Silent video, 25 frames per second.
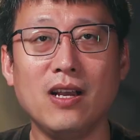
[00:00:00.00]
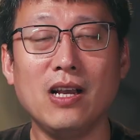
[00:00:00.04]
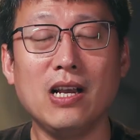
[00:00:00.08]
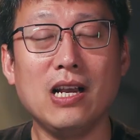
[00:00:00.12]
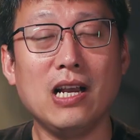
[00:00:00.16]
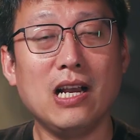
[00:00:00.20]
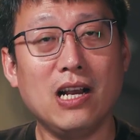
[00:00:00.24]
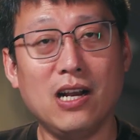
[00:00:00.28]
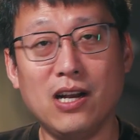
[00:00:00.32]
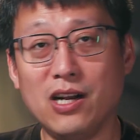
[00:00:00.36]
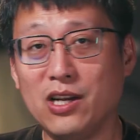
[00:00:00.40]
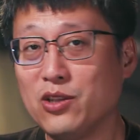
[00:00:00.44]

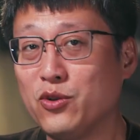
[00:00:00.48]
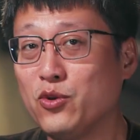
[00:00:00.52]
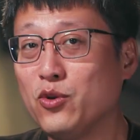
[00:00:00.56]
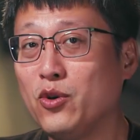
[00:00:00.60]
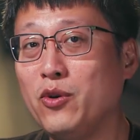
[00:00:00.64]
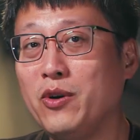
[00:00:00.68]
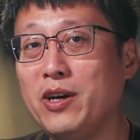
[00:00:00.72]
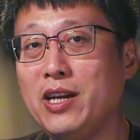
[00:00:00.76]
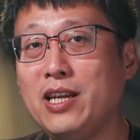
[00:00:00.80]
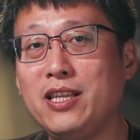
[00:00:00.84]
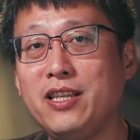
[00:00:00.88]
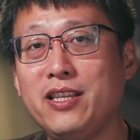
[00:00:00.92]
development.
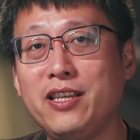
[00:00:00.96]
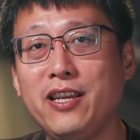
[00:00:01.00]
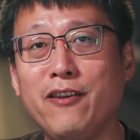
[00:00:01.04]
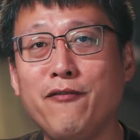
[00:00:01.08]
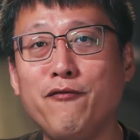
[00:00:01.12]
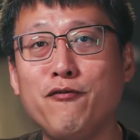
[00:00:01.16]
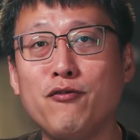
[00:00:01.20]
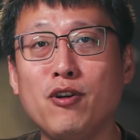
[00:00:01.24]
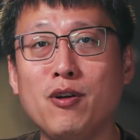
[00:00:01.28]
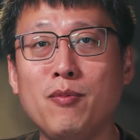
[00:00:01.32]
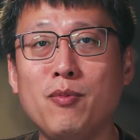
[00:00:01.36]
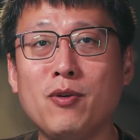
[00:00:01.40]
As a
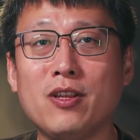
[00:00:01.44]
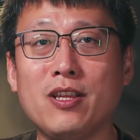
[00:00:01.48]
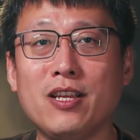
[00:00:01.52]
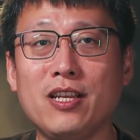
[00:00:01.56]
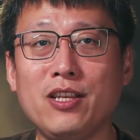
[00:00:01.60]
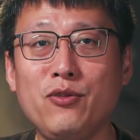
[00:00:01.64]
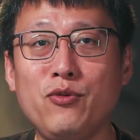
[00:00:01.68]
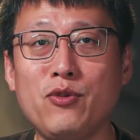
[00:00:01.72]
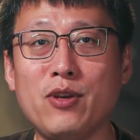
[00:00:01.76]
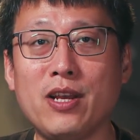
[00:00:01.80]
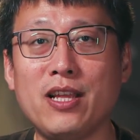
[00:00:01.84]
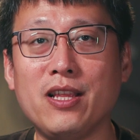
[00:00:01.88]
member of
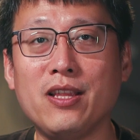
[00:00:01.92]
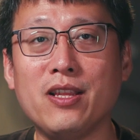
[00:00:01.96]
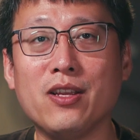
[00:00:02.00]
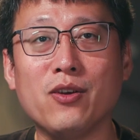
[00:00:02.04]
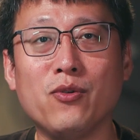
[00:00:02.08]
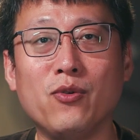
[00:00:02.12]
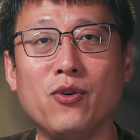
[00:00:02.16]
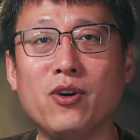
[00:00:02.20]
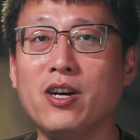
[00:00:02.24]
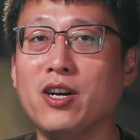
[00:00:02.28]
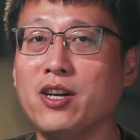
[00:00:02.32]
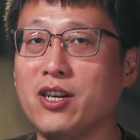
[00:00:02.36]

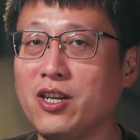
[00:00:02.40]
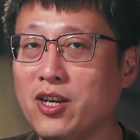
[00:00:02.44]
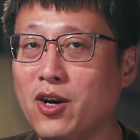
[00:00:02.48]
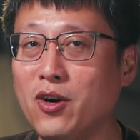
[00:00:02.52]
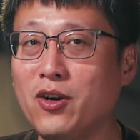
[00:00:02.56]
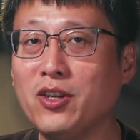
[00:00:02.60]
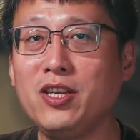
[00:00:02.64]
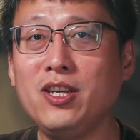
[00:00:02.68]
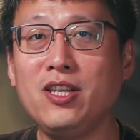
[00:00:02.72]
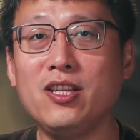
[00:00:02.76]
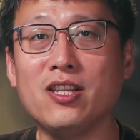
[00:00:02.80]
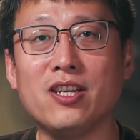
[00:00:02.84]
DFRobot, I'm
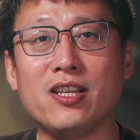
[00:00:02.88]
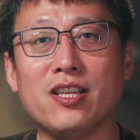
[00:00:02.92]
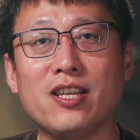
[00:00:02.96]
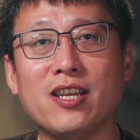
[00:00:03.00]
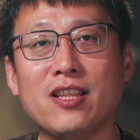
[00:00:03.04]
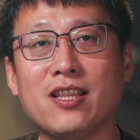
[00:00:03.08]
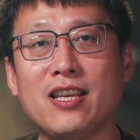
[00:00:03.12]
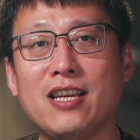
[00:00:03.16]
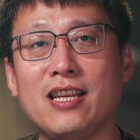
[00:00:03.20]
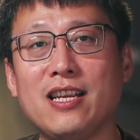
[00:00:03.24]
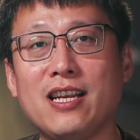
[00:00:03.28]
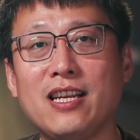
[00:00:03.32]

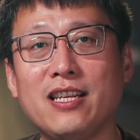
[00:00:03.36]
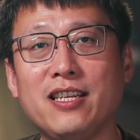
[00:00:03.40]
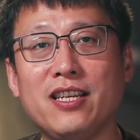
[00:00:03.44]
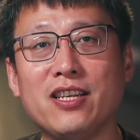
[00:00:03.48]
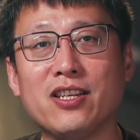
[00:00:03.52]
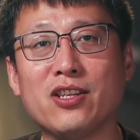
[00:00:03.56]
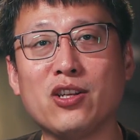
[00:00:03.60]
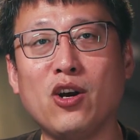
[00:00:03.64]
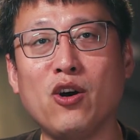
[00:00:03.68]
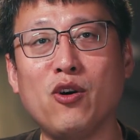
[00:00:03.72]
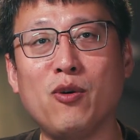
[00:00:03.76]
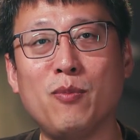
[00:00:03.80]
excited to
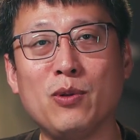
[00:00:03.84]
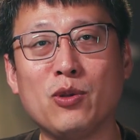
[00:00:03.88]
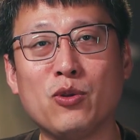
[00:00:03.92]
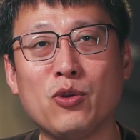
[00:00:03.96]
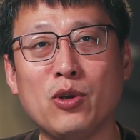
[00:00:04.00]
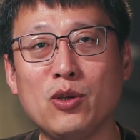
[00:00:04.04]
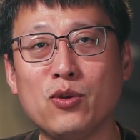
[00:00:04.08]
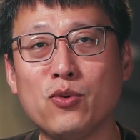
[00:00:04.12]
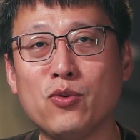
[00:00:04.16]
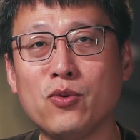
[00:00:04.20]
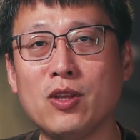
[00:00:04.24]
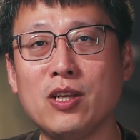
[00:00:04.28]
present our
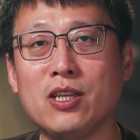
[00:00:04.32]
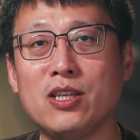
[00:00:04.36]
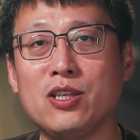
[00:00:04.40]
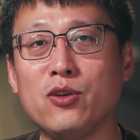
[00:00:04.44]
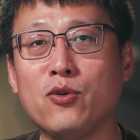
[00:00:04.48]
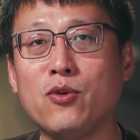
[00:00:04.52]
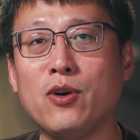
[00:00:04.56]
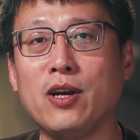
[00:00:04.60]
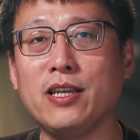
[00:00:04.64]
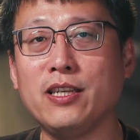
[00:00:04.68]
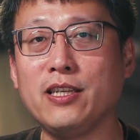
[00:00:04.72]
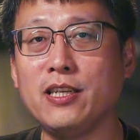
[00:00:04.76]
new
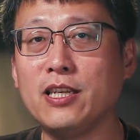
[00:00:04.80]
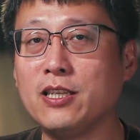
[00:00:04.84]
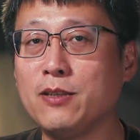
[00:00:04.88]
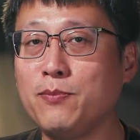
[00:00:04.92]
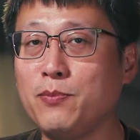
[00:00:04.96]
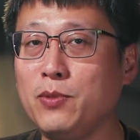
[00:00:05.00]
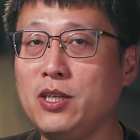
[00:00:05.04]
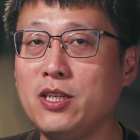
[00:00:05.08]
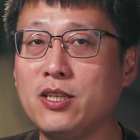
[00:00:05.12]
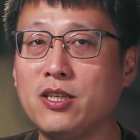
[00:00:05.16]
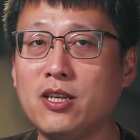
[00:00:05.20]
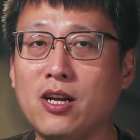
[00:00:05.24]

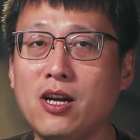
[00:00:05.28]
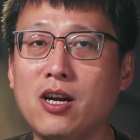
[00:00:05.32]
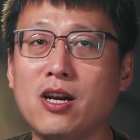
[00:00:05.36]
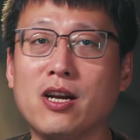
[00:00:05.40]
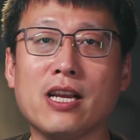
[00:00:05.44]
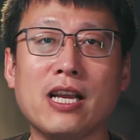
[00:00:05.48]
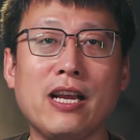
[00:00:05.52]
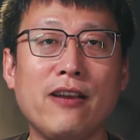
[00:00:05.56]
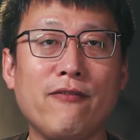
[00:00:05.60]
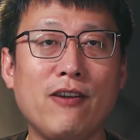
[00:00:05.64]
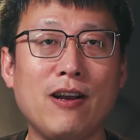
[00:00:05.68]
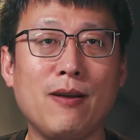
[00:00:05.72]
ESP32
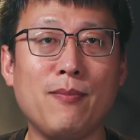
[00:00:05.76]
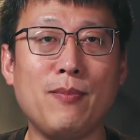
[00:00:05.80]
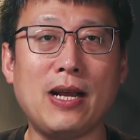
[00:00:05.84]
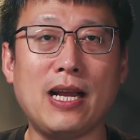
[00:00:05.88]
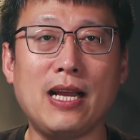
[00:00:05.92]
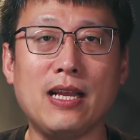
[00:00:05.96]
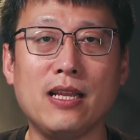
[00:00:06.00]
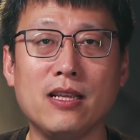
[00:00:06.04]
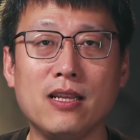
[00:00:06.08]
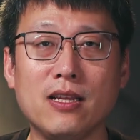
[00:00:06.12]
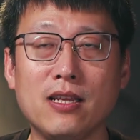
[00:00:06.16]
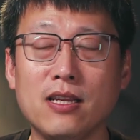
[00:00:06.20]
development
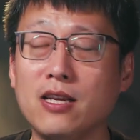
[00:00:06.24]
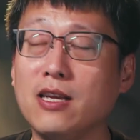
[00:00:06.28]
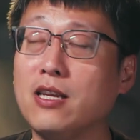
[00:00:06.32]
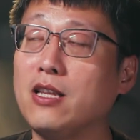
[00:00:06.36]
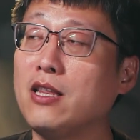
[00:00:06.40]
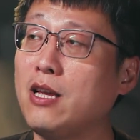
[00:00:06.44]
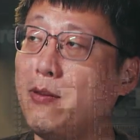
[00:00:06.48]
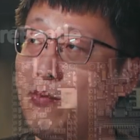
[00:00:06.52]
boards,